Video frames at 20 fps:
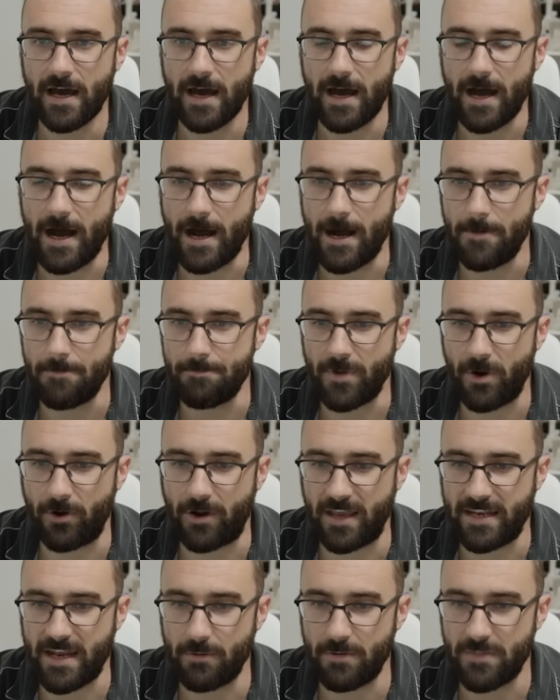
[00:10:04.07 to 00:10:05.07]
Um,
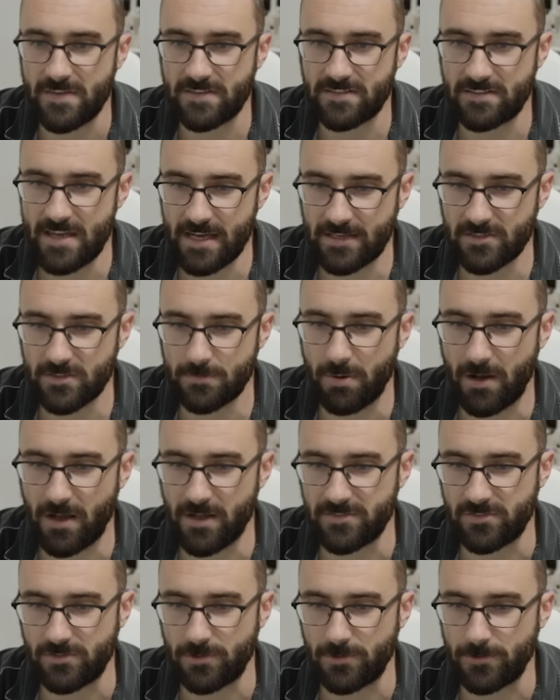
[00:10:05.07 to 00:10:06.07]
okay, now in this next
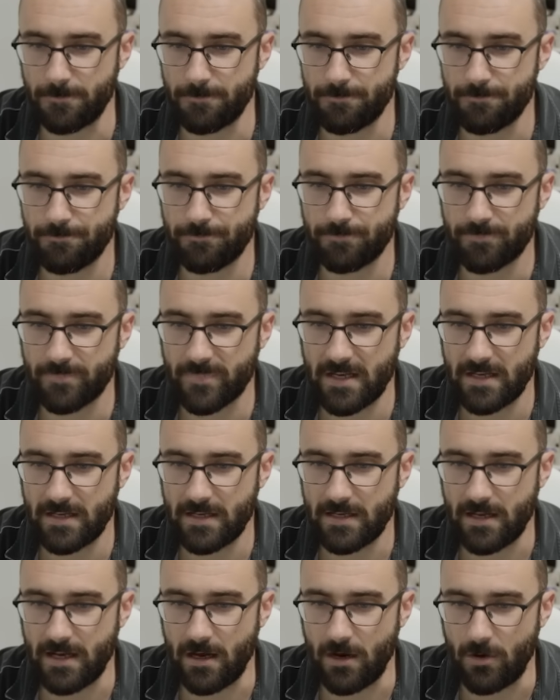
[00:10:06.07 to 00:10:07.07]
puzzle,
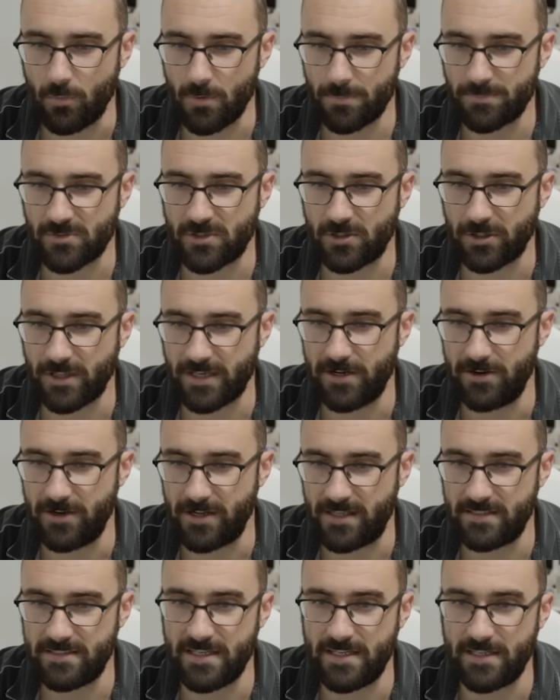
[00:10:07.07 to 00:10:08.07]
uh, whoops, click here to
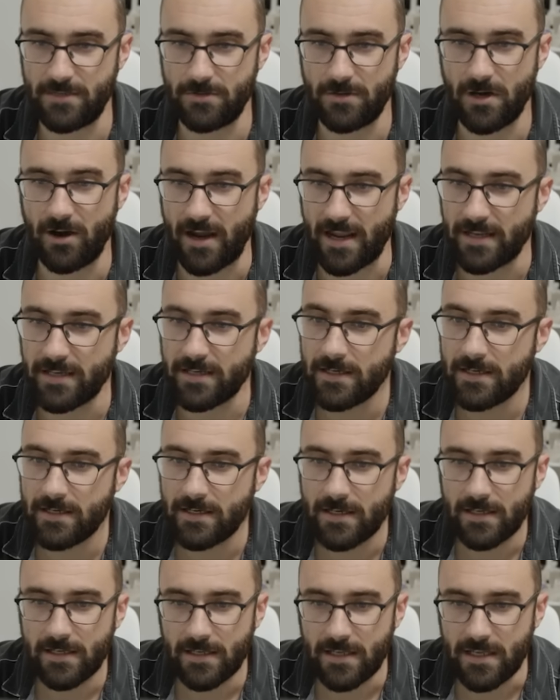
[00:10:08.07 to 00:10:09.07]
continue. All right,
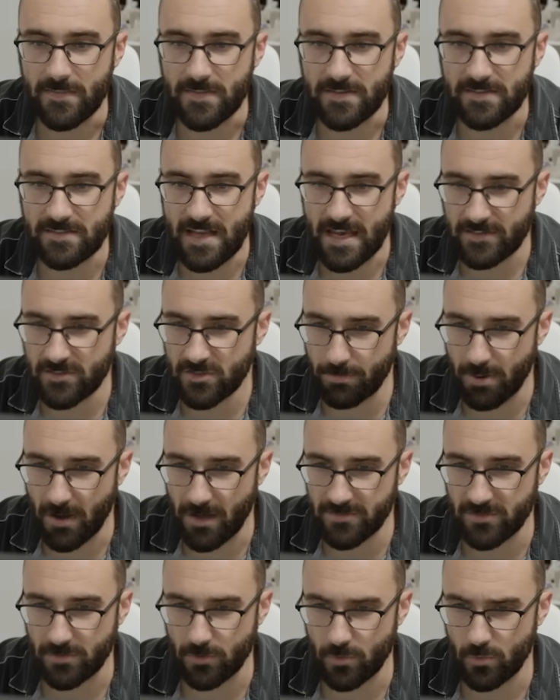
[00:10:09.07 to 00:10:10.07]
in this next
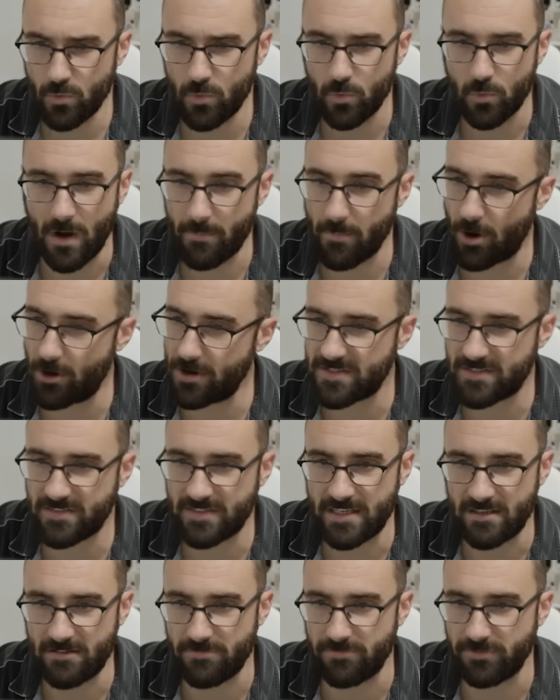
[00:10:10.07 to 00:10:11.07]
puzzle, ooh, I'm already
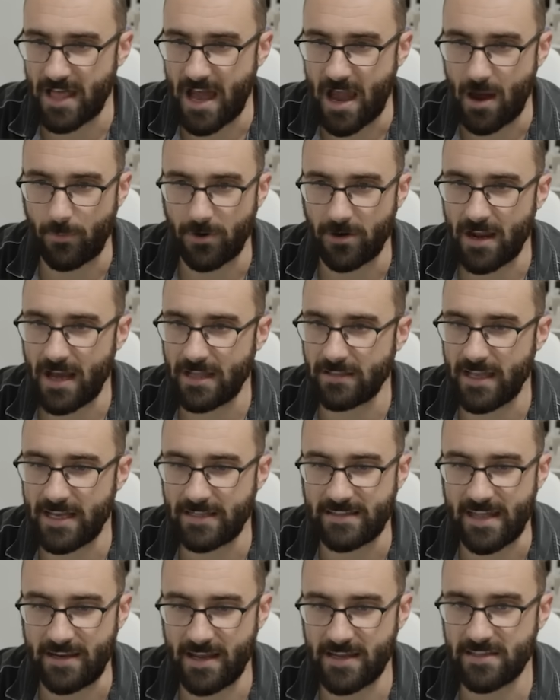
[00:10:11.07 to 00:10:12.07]
seeing flower. I like
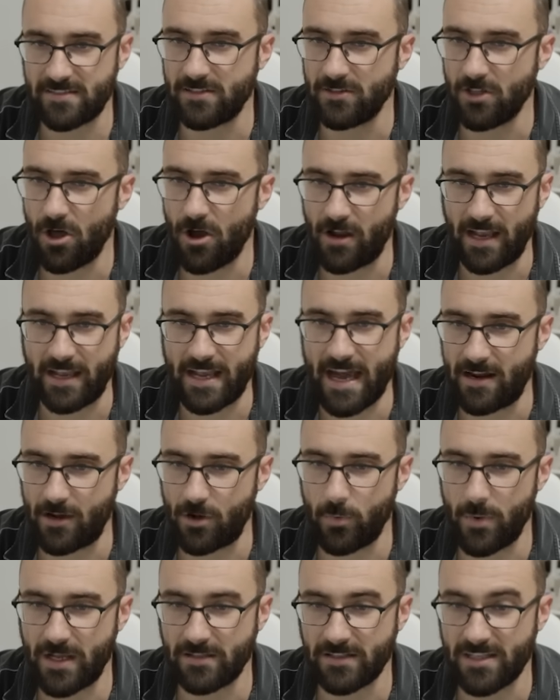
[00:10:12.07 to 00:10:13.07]
that, nice and long, I got it
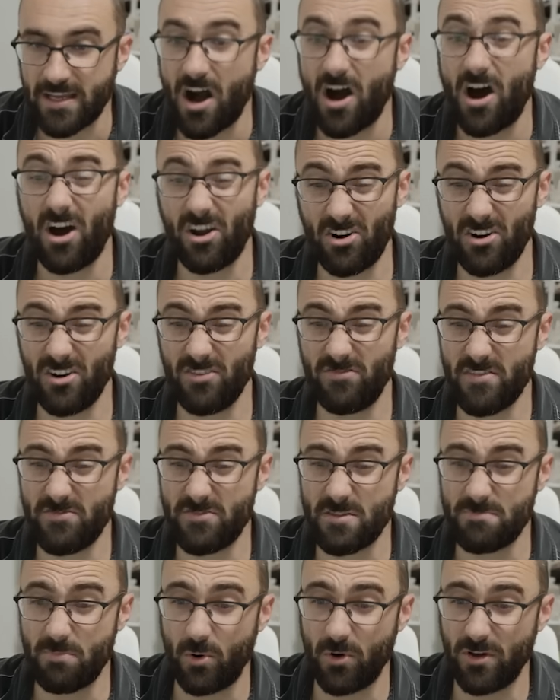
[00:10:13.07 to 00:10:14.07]
quickly, one hundred
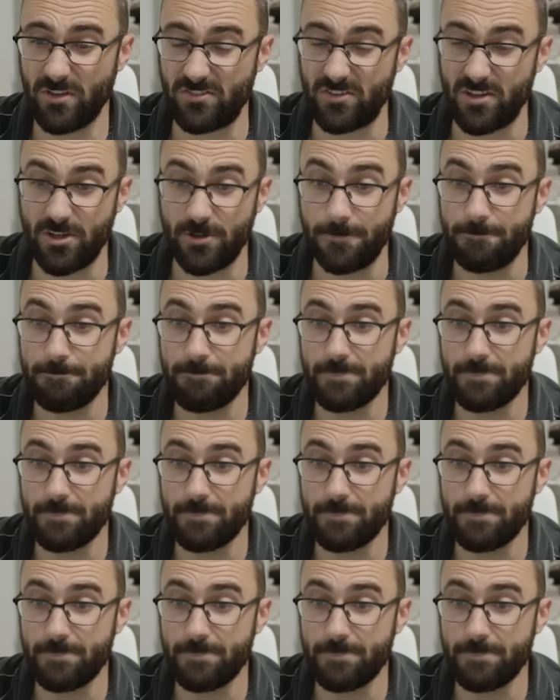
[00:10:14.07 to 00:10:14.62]
fifty points, dude.